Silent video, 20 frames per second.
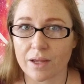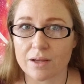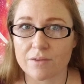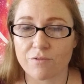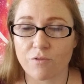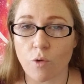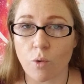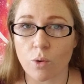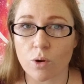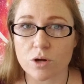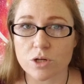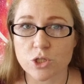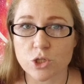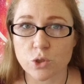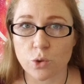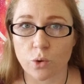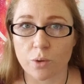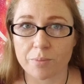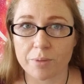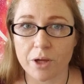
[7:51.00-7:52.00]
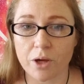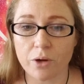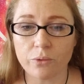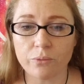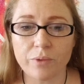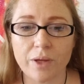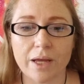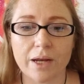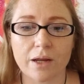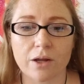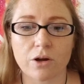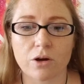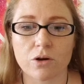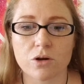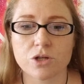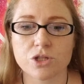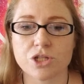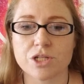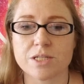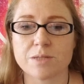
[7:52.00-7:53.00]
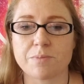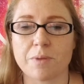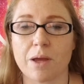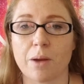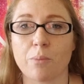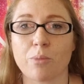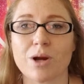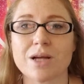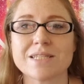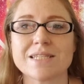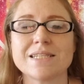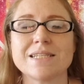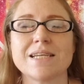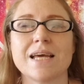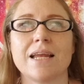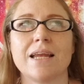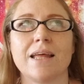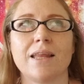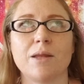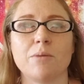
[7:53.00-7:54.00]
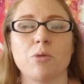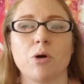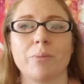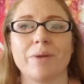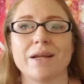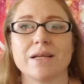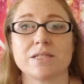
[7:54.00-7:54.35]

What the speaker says: For Scorpio, it encourages being present and in the moment.